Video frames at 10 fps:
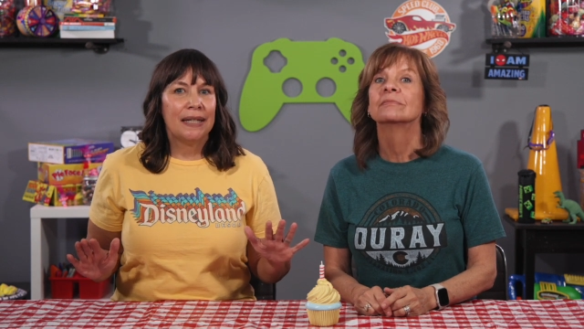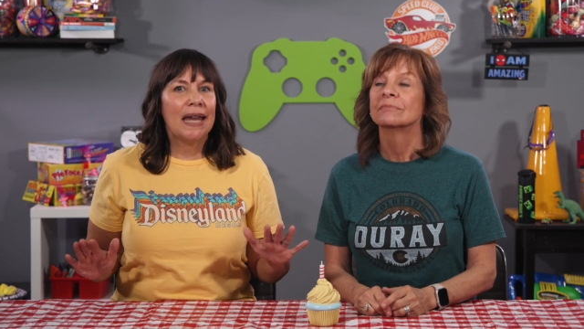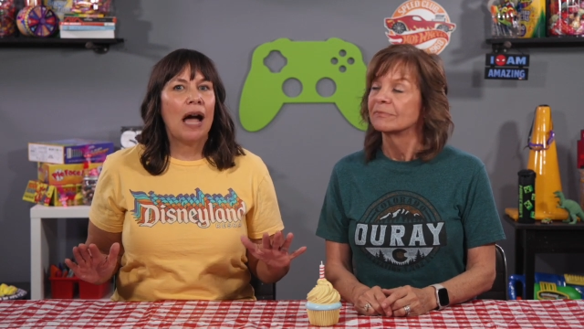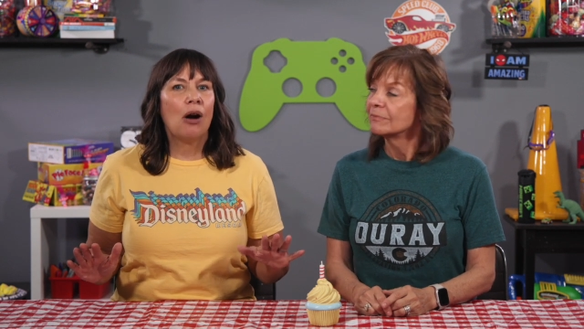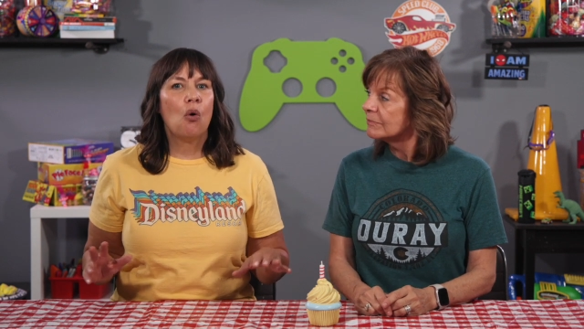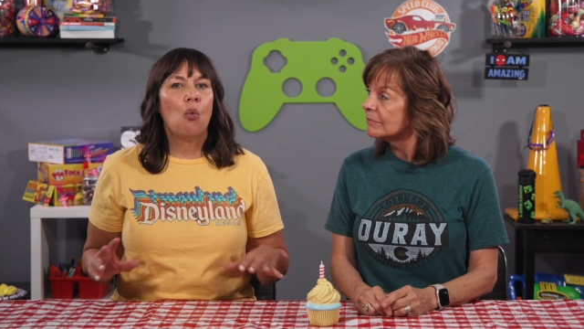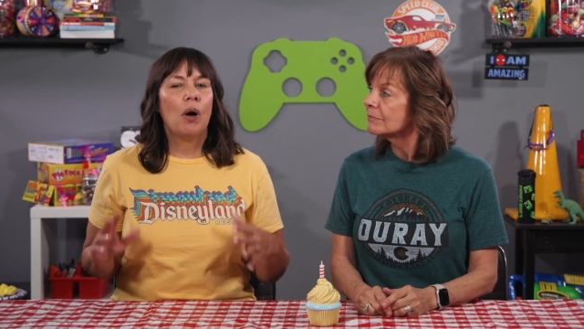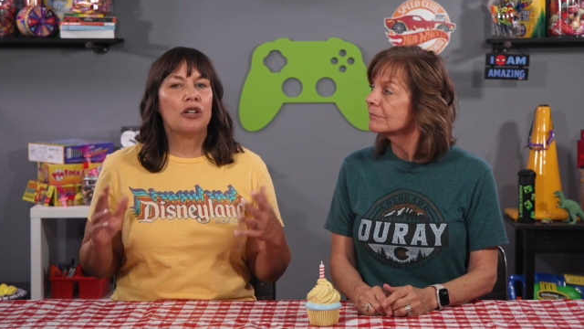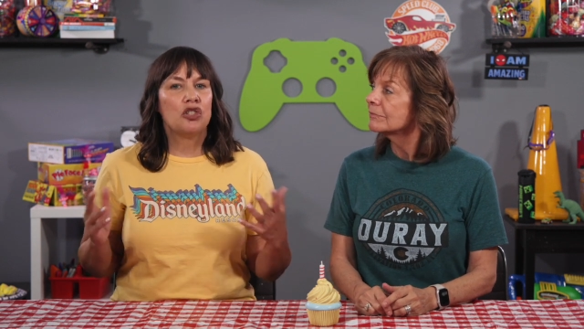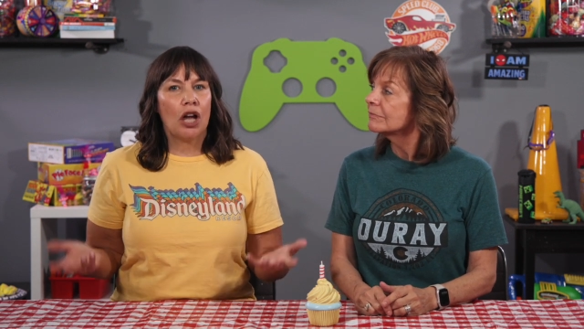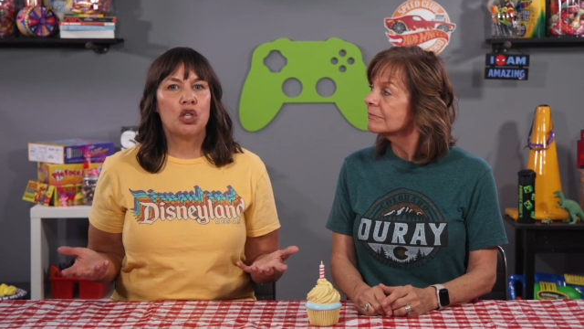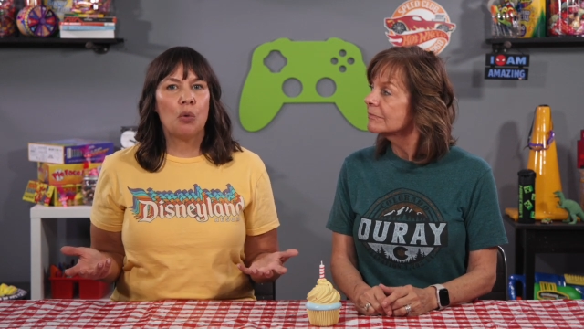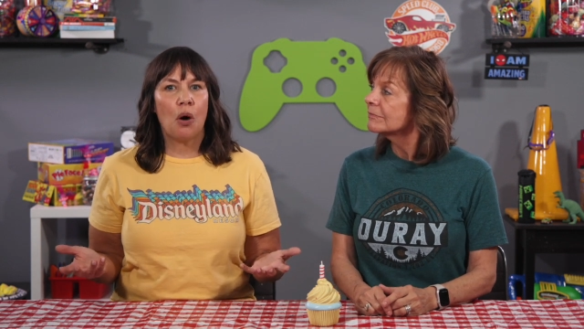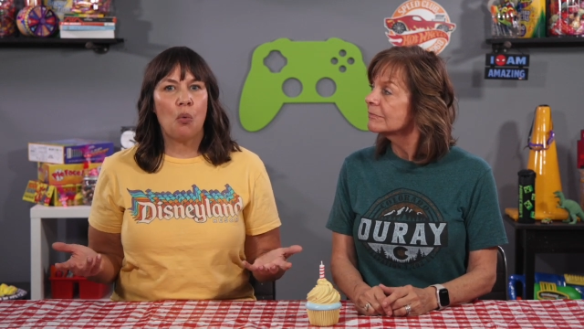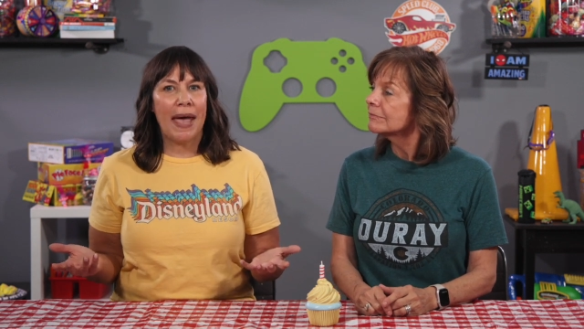Speaker 1: Now, while
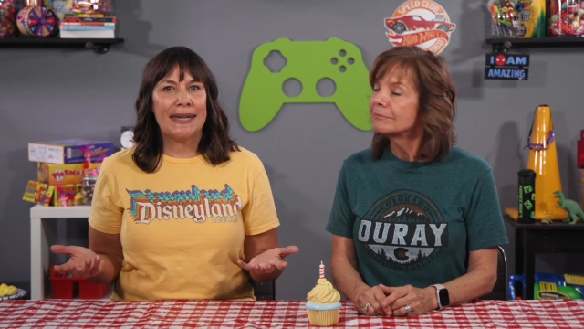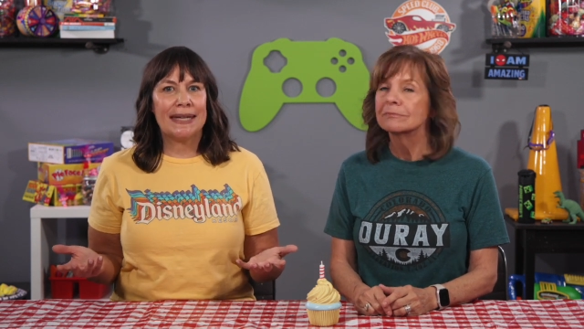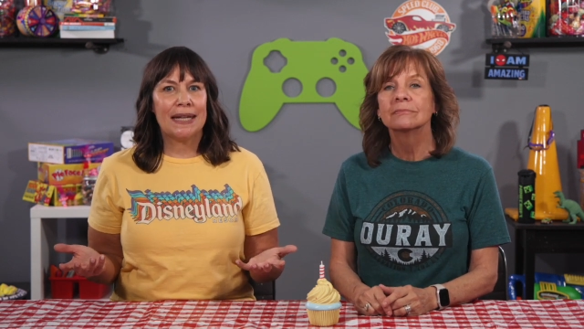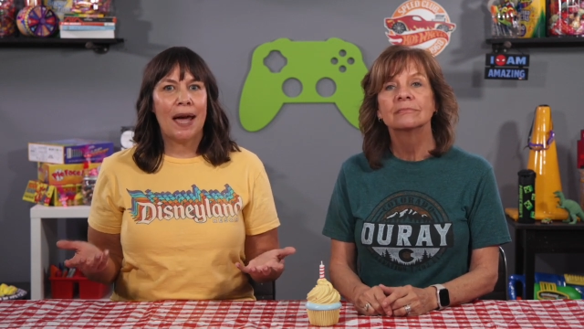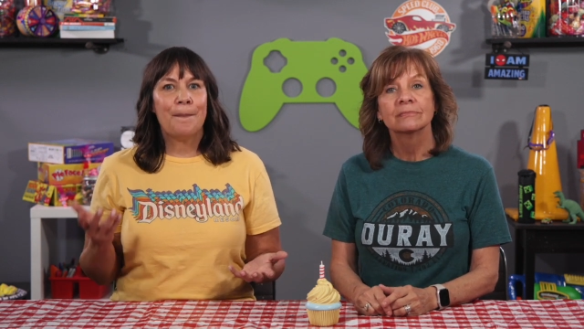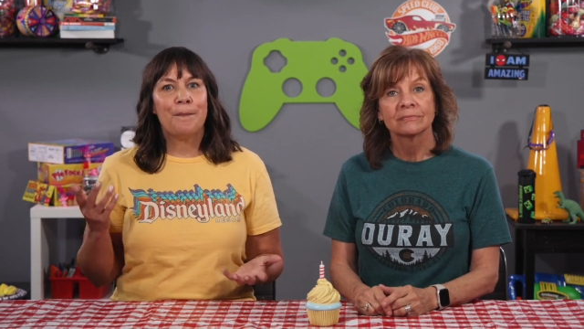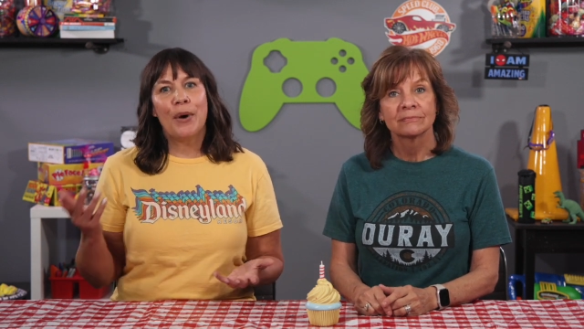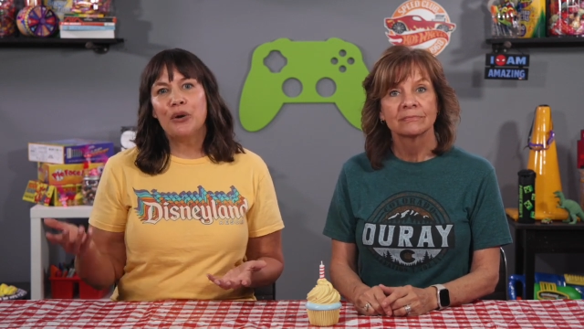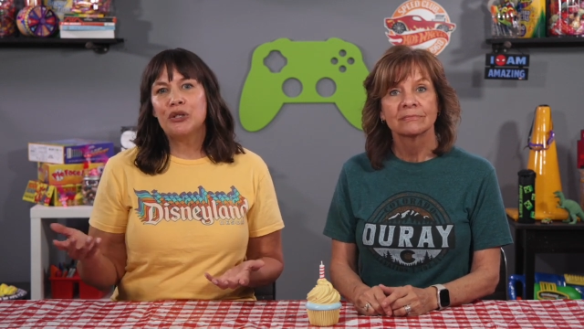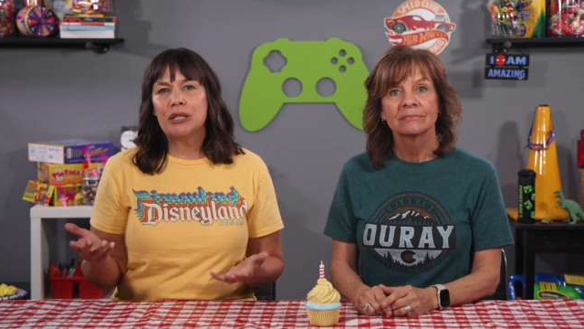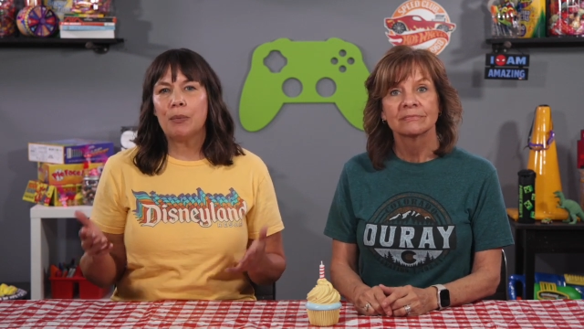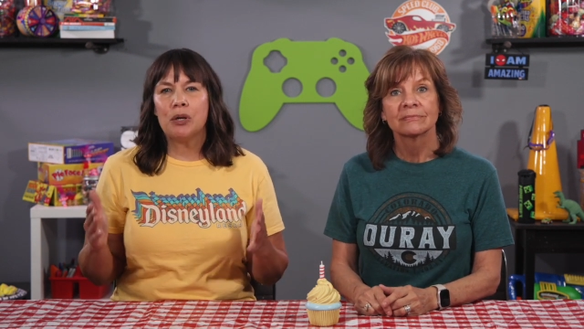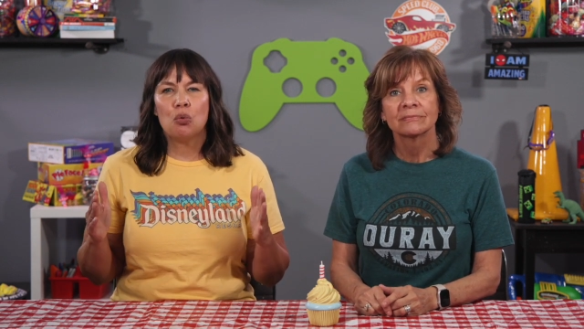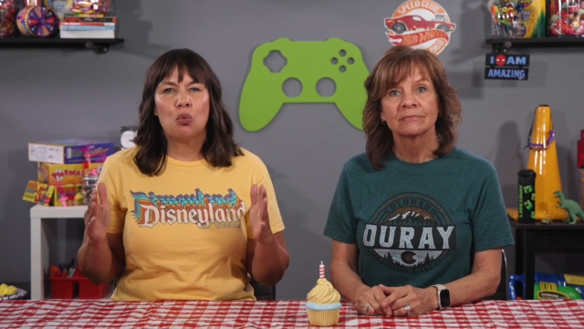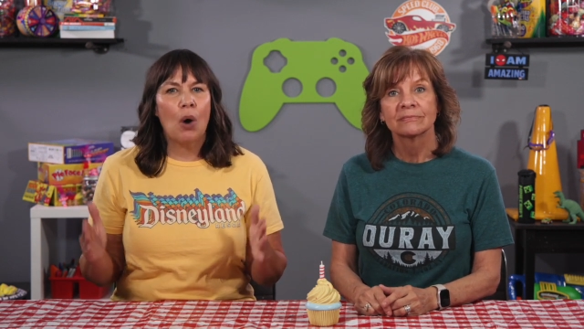Joshua waited, Moses
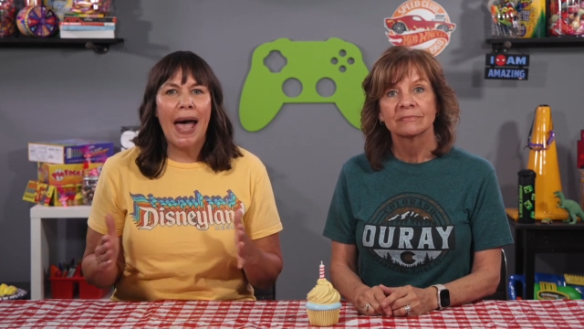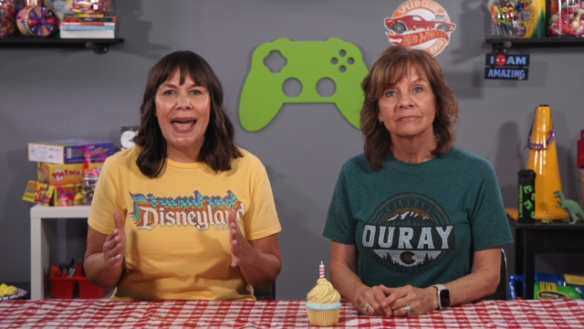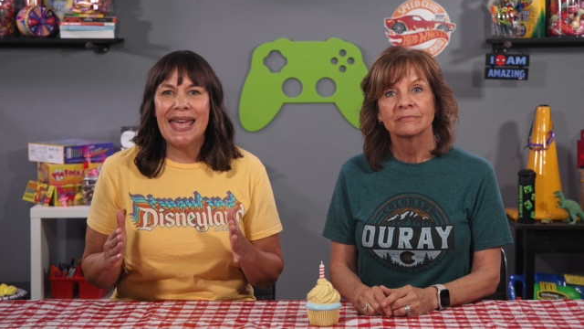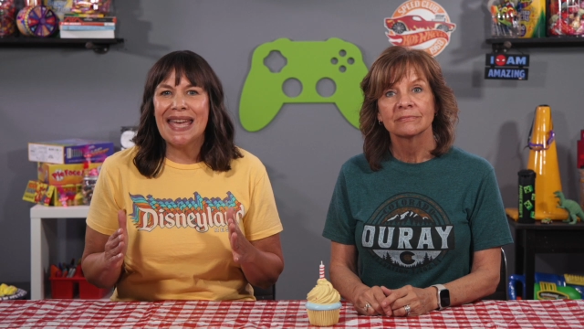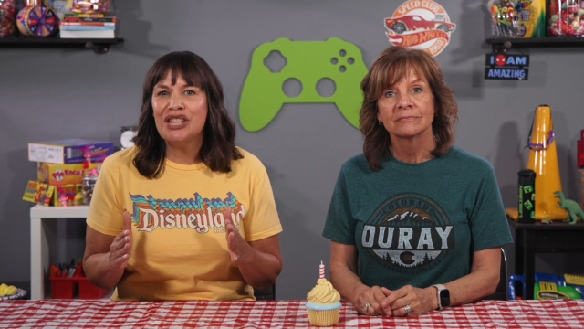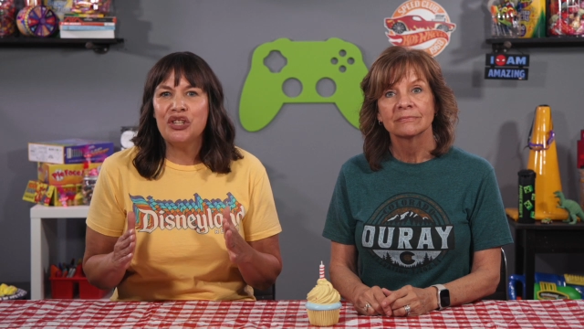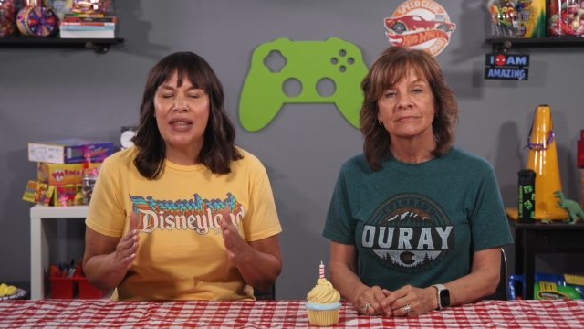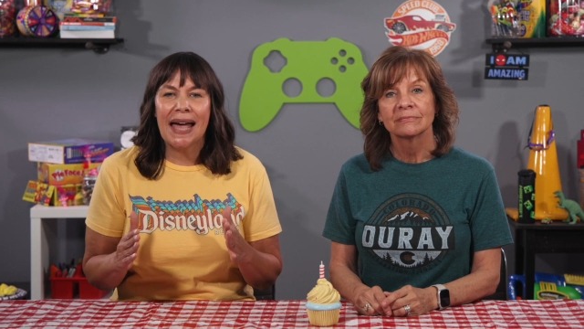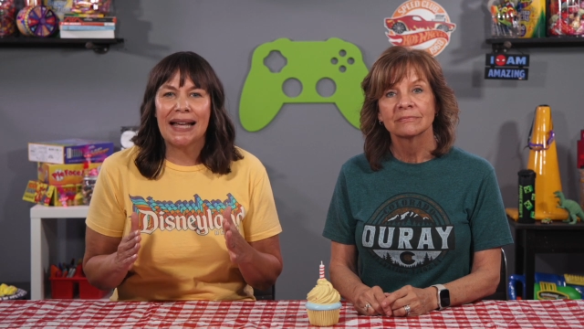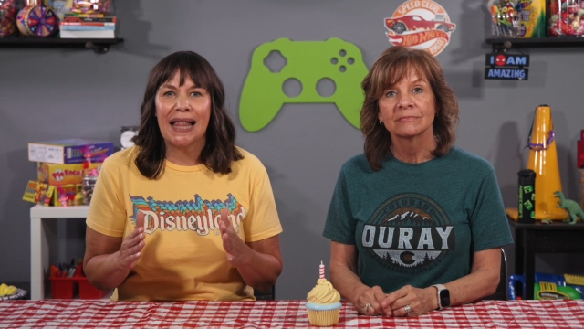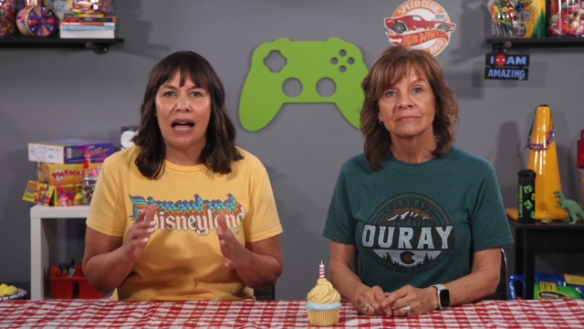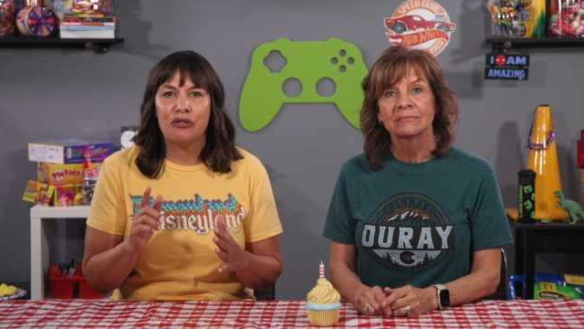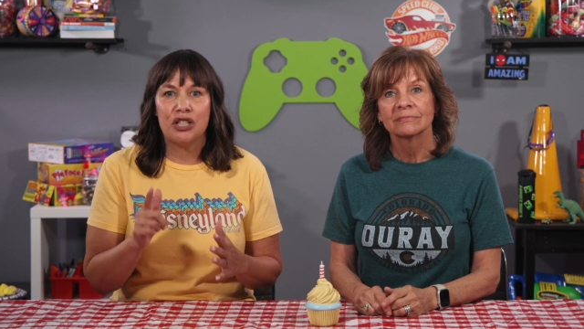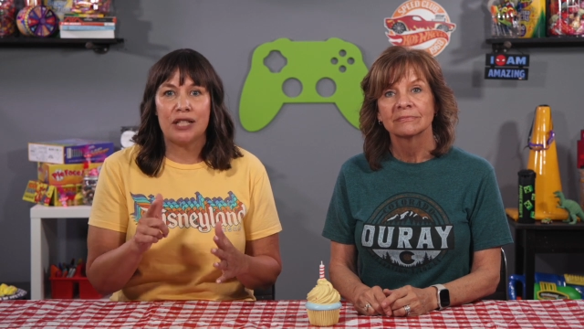went right into that cloud to